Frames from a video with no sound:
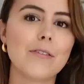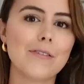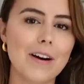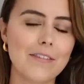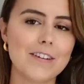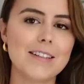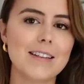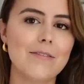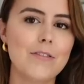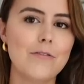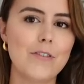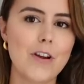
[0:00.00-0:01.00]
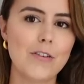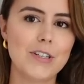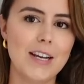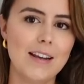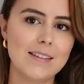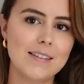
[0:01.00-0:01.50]
For reference, if you've
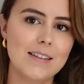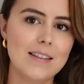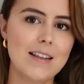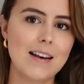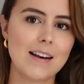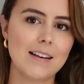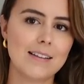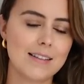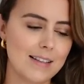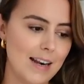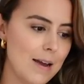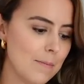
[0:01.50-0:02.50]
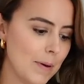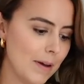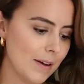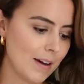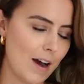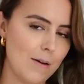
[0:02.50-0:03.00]
noticed, the little slip
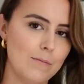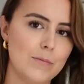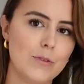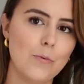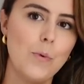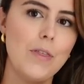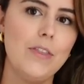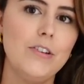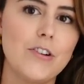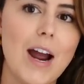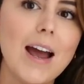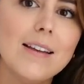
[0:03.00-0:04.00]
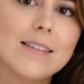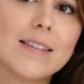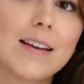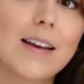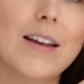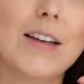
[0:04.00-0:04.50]
comes with the dress.
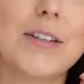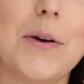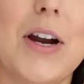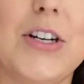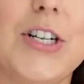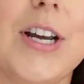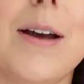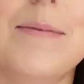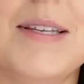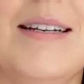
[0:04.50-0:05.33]
So it actually comes